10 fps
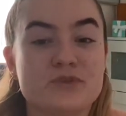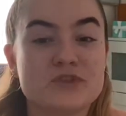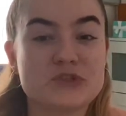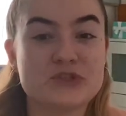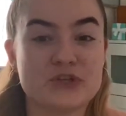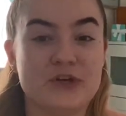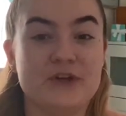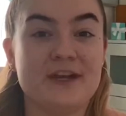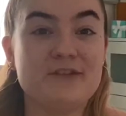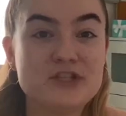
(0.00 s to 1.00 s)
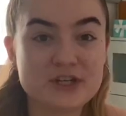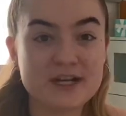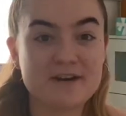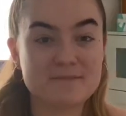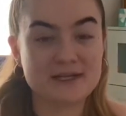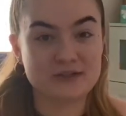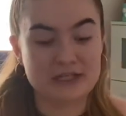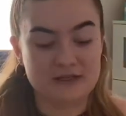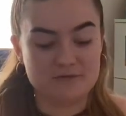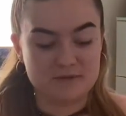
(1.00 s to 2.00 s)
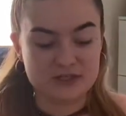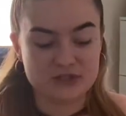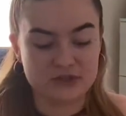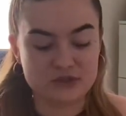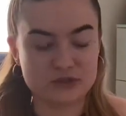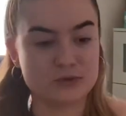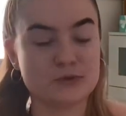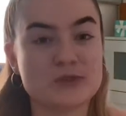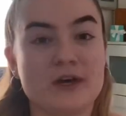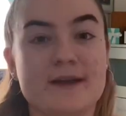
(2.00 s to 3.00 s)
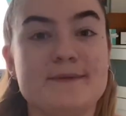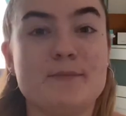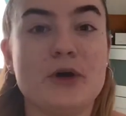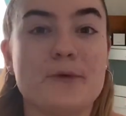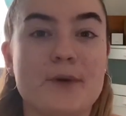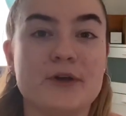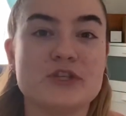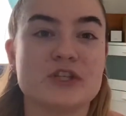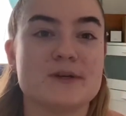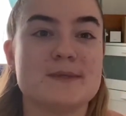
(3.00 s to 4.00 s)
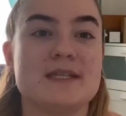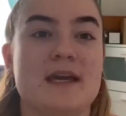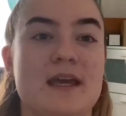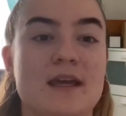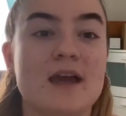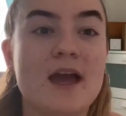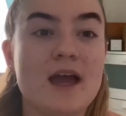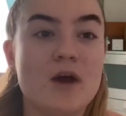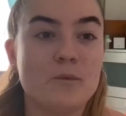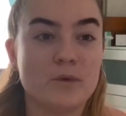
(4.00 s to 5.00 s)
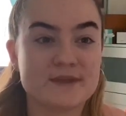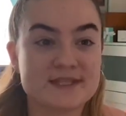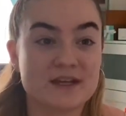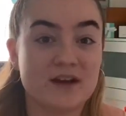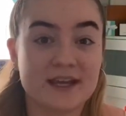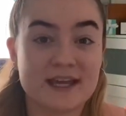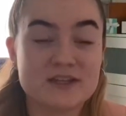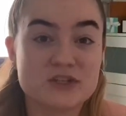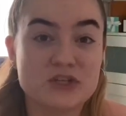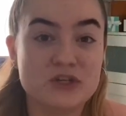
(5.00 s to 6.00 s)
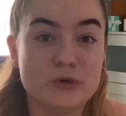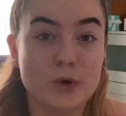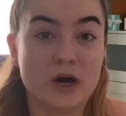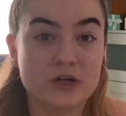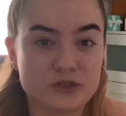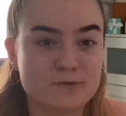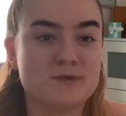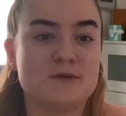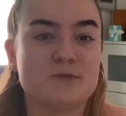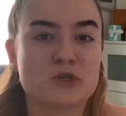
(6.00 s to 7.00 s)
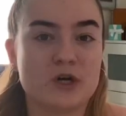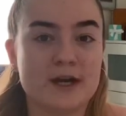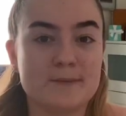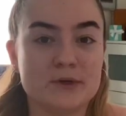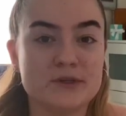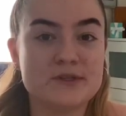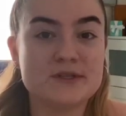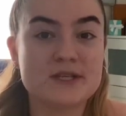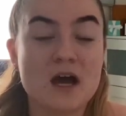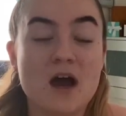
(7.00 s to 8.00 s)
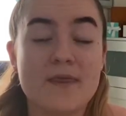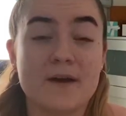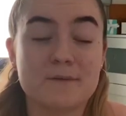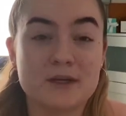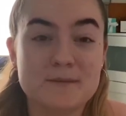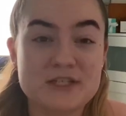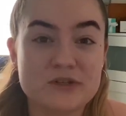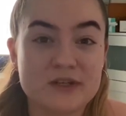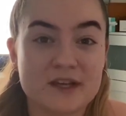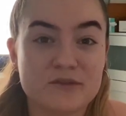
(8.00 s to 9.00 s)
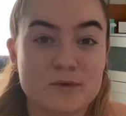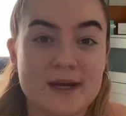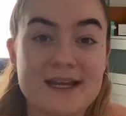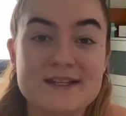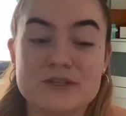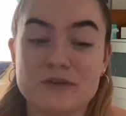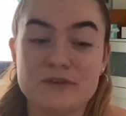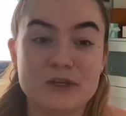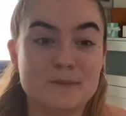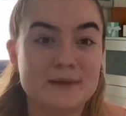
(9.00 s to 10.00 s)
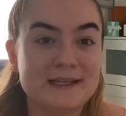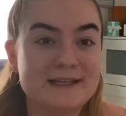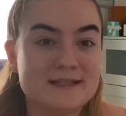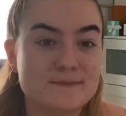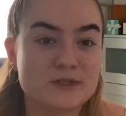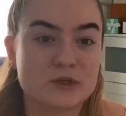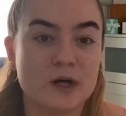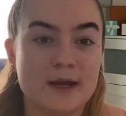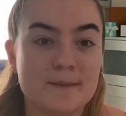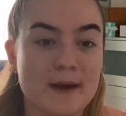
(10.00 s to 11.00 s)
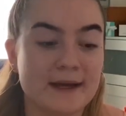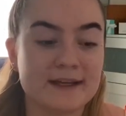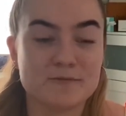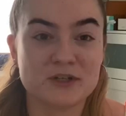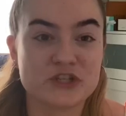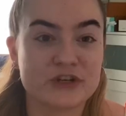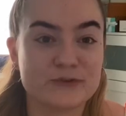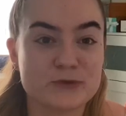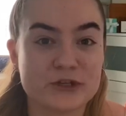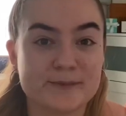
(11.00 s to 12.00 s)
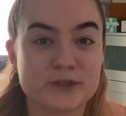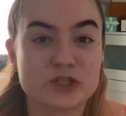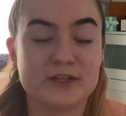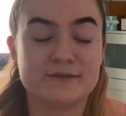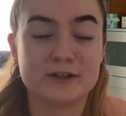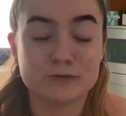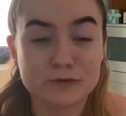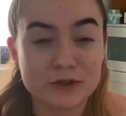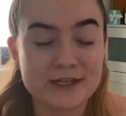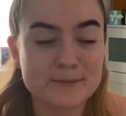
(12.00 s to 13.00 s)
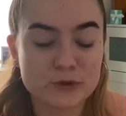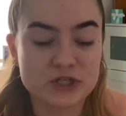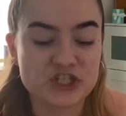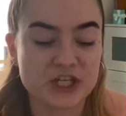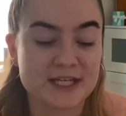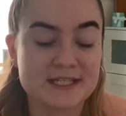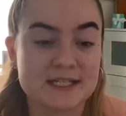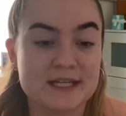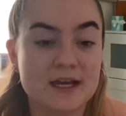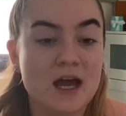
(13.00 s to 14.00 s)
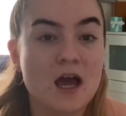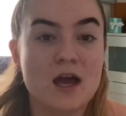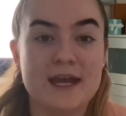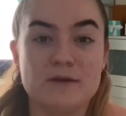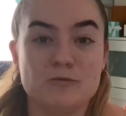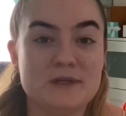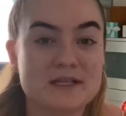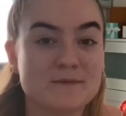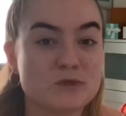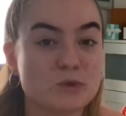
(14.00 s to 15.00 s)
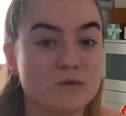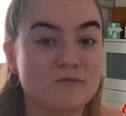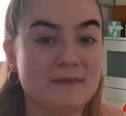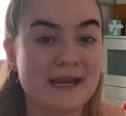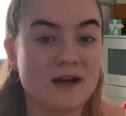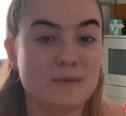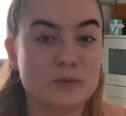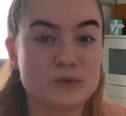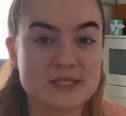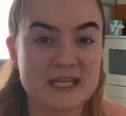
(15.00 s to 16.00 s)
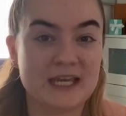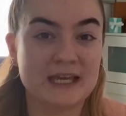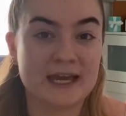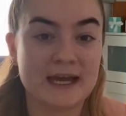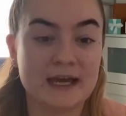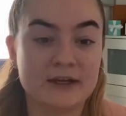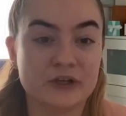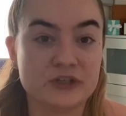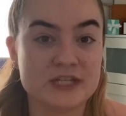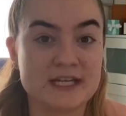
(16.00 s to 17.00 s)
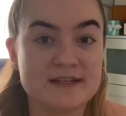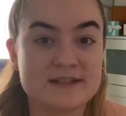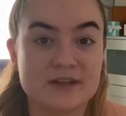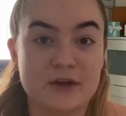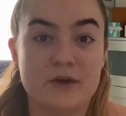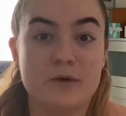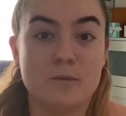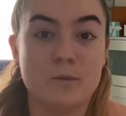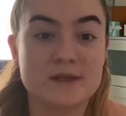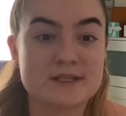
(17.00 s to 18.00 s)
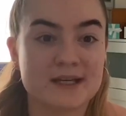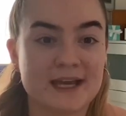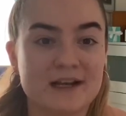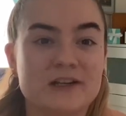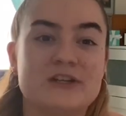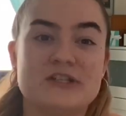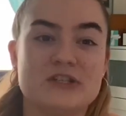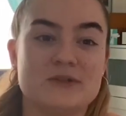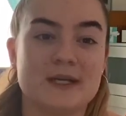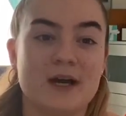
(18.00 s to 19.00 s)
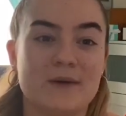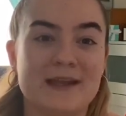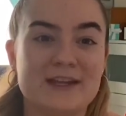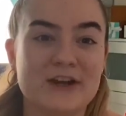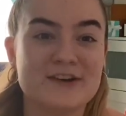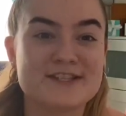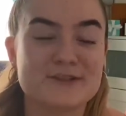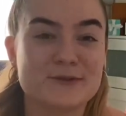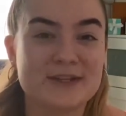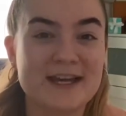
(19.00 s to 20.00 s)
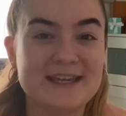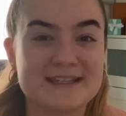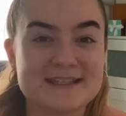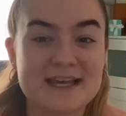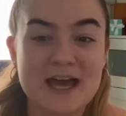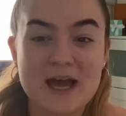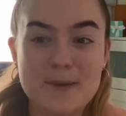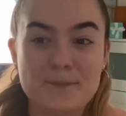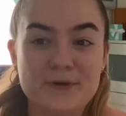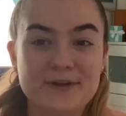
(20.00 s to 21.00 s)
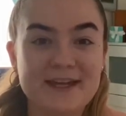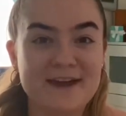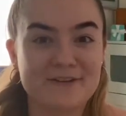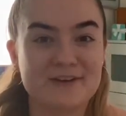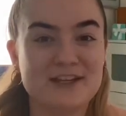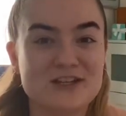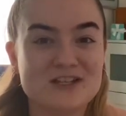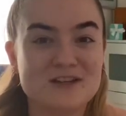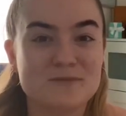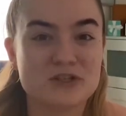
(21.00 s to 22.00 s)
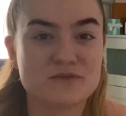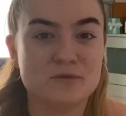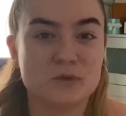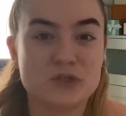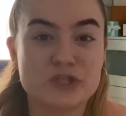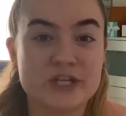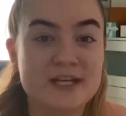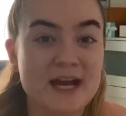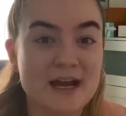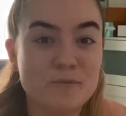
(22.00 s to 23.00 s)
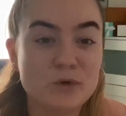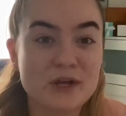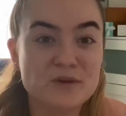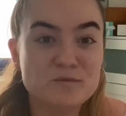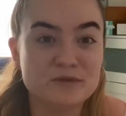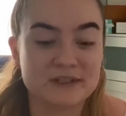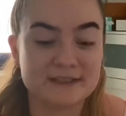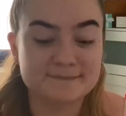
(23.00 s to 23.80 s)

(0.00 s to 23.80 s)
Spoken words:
So if you don't have me on any of my socials, I put a post up saying once that I get to 100 subscribers that I'm going to be doing a giveaway. So if you could please subscribe and give my channel so much love, I'd really appreciate it. It will be some sort of makeup or skincare goodie. So once I get closer to it, I'll let you guys know what that is. But yeah, thank you so much for watching and we'll get on with it.